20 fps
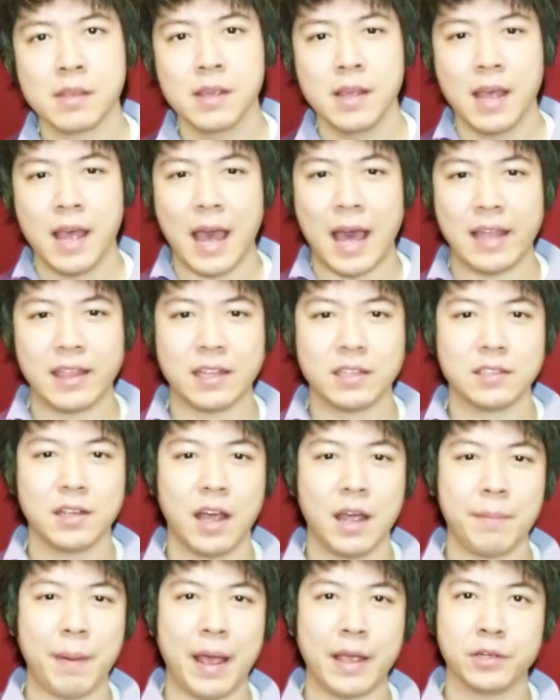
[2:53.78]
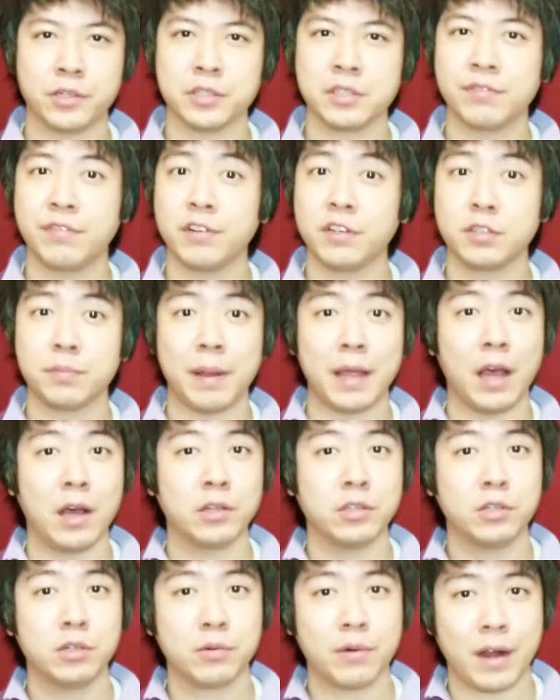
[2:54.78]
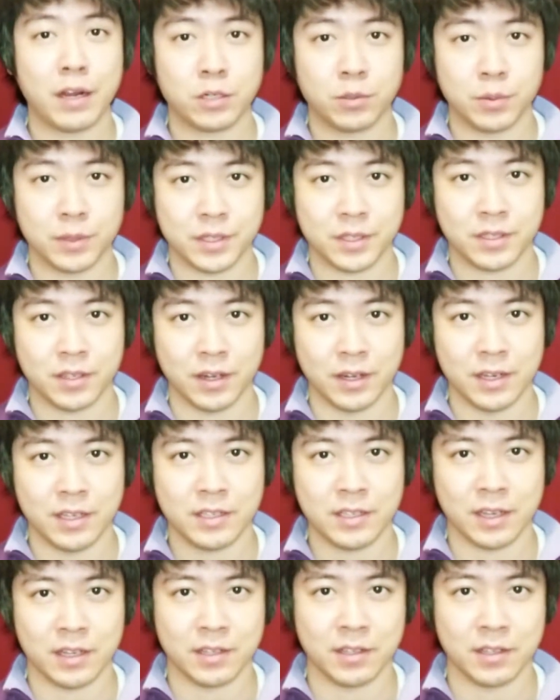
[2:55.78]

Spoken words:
At that time, I had just finished my undergraduate studies and